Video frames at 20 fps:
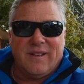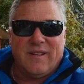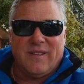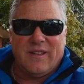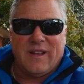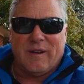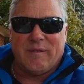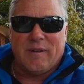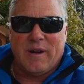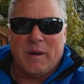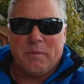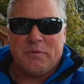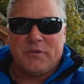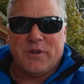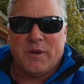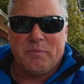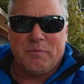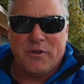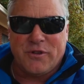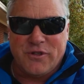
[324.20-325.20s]
that wraps
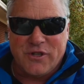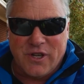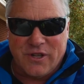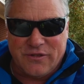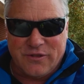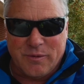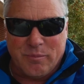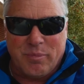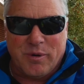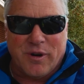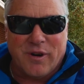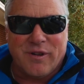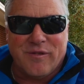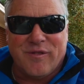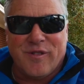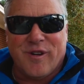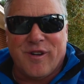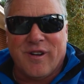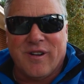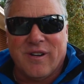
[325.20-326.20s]
up the Jesup part of
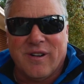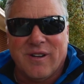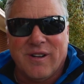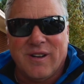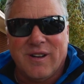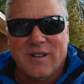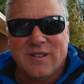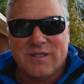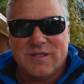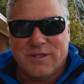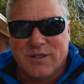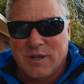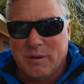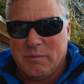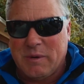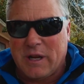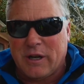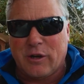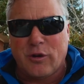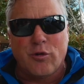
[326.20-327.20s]
our
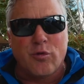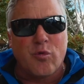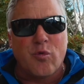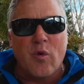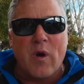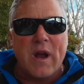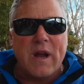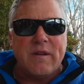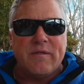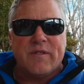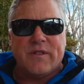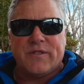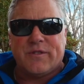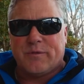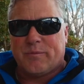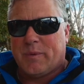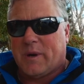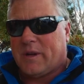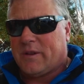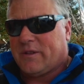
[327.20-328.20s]
trip. Had a great
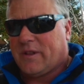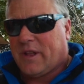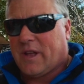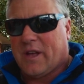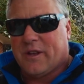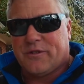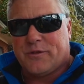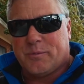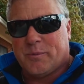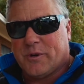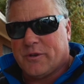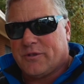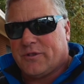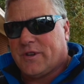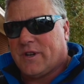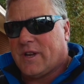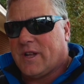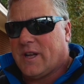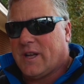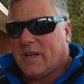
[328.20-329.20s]
visit by the customers
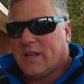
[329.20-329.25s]
today,